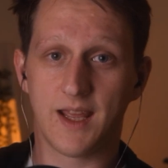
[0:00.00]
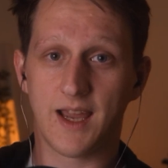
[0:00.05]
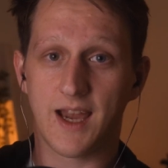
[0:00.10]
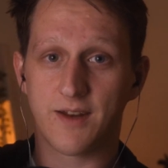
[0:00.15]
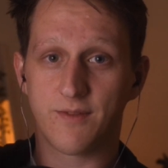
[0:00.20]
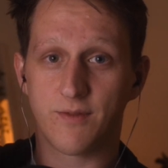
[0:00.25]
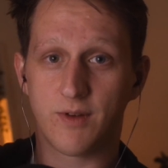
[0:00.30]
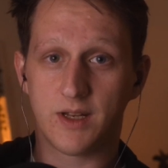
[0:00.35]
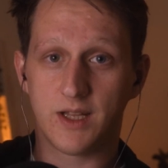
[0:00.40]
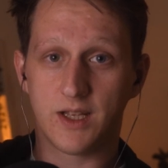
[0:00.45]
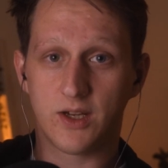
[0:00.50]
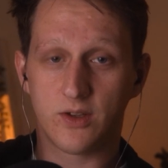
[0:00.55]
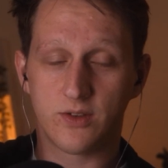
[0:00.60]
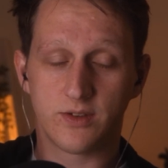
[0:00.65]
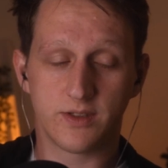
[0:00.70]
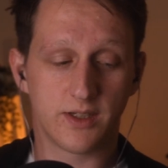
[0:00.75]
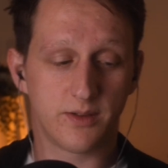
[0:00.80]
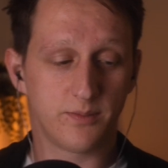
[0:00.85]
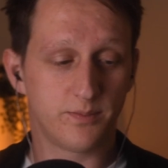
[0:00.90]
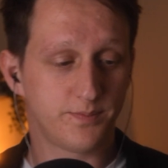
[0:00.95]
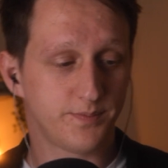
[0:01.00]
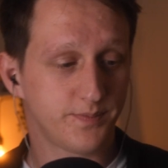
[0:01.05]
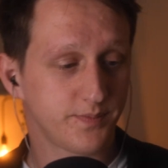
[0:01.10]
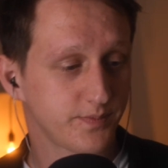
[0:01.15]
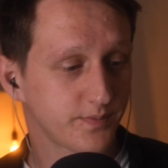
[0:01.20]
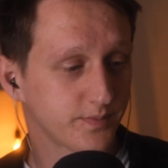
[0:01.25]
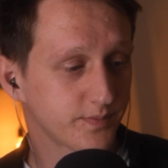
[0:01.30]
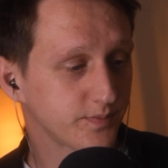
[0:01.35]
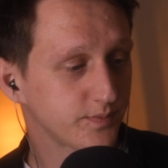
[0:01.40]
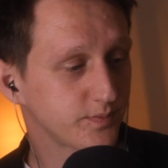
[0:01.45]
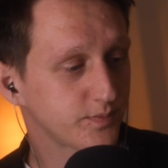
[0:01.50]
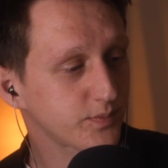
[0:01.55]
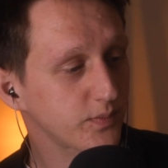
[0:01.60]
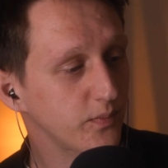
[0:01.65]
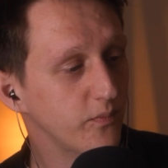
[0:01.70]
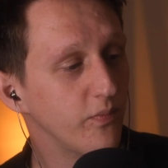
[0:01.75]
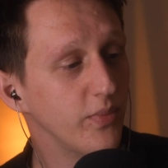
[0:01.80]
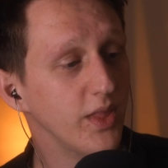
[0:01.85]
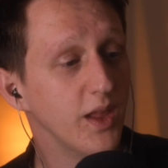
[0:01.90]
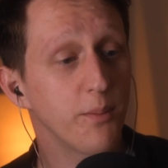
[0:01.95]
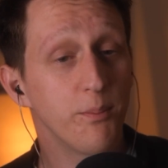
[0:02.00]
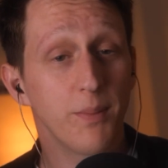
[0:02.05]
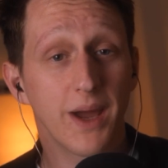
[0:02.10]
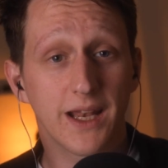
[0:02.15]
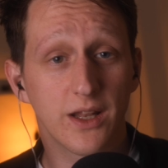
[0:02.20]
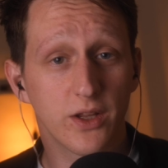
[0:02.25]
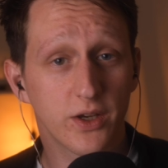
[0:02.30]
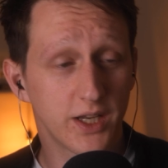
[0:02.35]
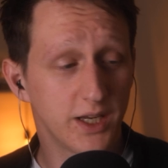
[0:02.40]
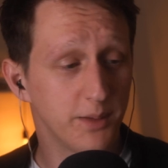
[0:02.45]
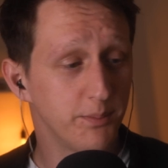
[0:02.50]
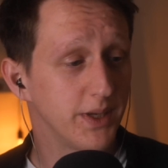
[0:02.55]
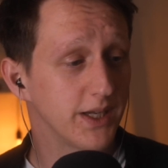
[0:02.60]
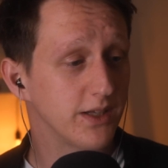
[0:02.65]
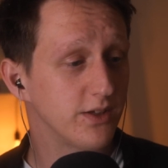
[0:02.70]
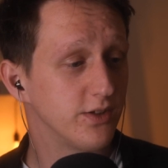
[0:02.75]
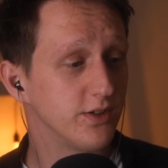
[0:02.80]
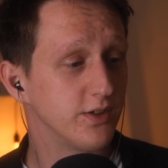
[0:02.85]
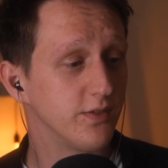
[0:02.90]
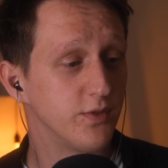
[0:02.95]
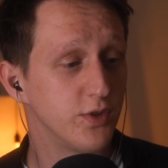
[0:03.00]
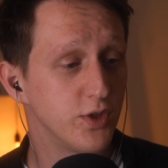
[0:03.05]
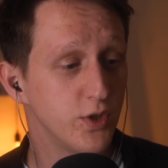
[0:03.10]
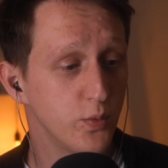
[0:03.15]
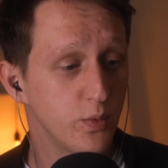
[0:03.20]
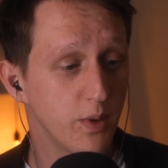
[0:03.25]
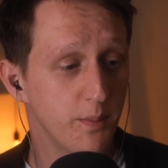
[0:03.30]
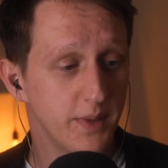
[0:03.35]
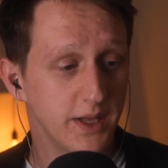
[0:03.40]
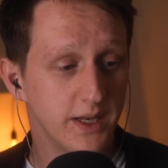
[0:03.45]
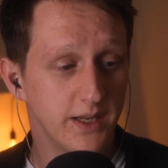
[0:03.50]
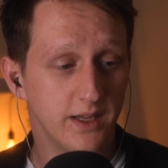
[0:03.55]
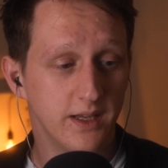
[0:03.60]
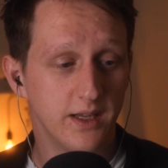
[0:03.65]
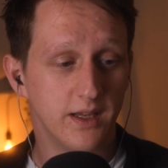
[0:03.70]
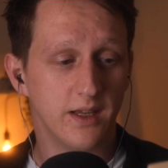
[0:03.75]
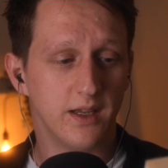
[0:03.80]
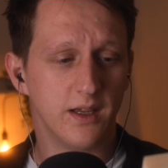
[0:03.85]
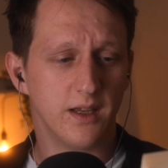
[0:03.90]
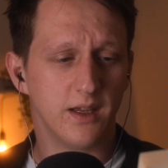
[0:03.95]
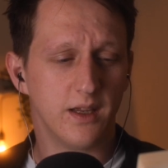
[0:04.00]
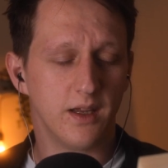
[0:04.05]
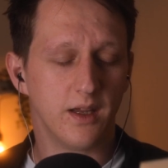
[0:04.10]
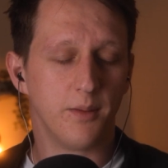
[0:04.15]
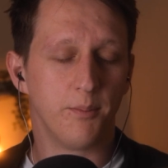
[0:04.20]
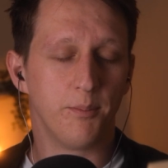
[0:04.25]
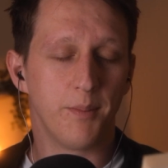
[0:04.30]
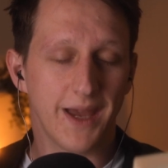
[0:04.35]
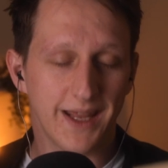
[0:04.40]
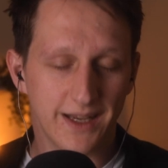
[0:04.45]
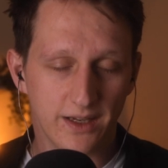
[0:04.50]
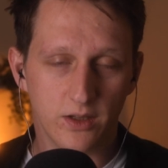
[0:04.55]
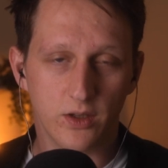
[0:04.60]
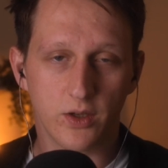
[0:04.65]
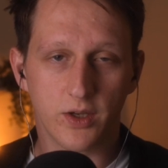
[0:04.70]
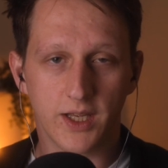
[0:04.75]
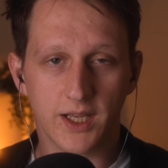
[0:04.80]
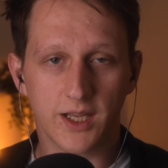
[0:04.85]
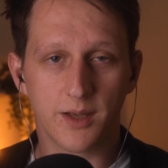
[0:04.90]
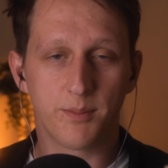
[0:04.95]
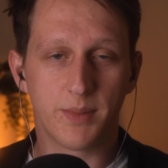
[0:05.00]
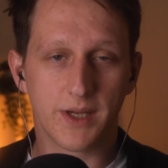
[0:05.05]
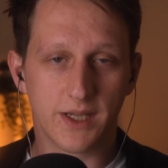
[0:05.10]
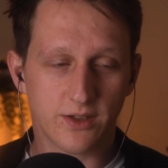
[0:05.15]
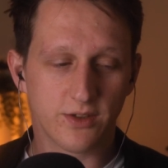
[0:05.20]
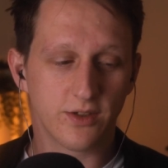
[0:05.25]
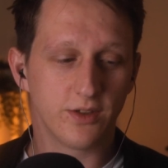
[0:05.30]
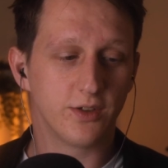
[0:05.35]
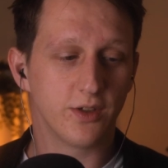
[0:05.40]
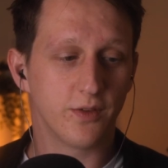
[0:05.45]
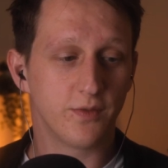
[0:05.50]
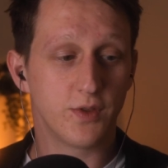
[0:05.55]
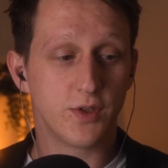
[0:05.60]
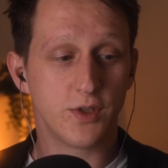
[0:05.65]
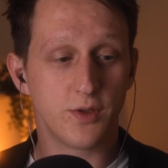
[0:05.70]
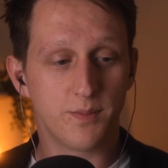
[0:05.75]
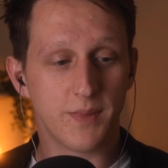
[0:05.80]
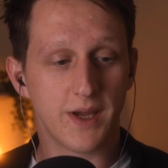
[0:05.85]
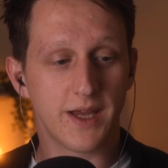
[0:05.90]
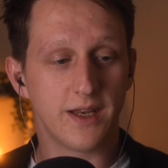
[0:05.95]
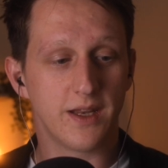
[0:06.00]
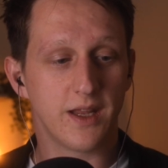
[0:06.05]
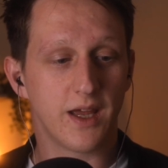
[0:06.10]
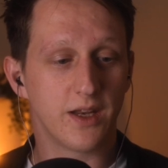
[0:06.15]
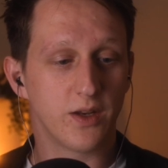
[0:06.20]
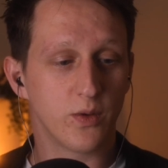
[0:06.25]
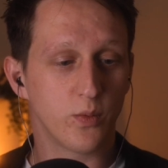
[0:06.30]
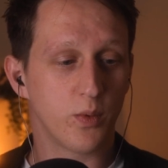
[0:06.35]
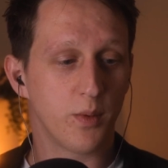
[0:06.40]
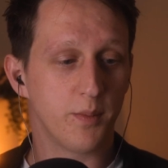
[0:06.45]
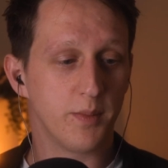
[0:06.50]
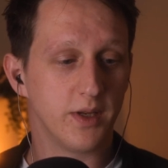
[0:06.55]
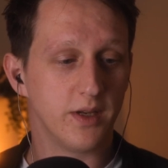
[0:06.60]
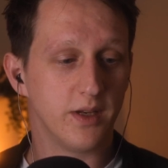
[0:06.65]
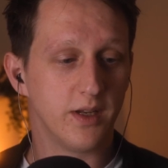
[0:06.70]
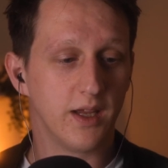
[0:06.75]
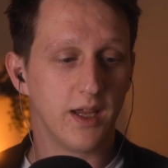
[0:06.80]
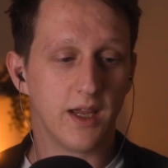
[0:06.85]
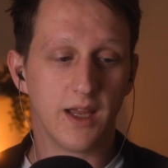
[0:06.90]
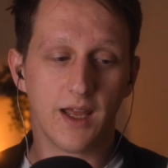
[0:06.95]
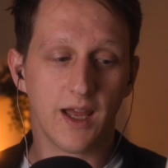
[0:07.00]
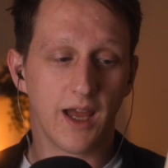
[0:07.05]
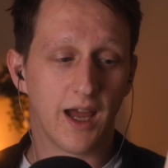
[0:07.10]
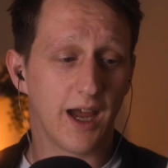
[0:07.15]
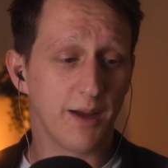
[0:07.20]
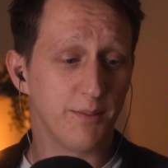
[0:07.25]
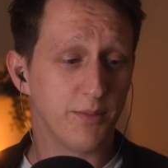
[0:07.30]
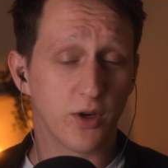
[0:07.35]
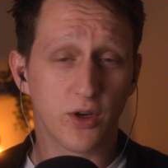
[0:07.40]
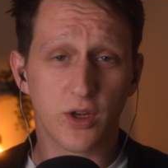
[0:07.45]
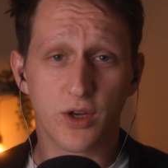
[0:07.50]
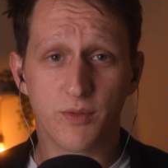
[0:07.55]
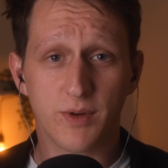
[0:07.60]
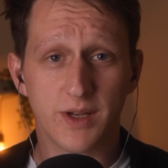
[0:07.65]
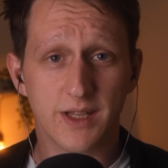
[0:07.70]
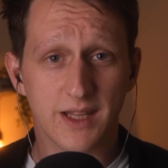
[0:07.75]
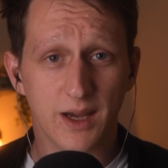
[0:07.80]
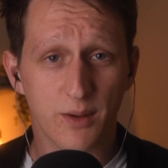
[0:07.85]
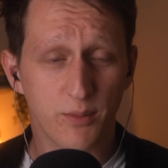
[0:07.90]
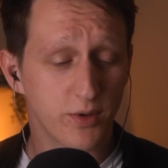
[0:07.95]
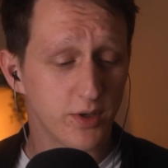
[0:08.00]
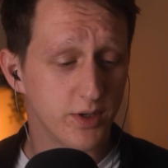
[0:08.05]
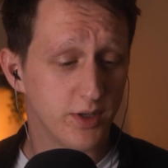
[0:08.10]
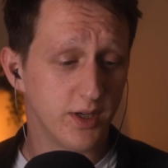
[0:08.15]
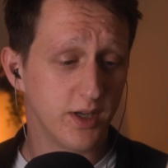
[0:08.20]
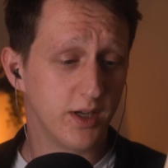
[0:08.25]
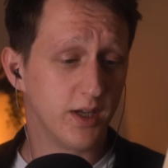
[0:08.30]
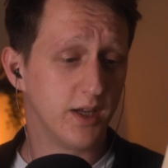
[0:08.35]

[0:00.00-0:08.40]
Ad-friendly content. Men looking at pictures of 2 women. Men looking at pictures of 2 men and a woman. I'm not going to read that one.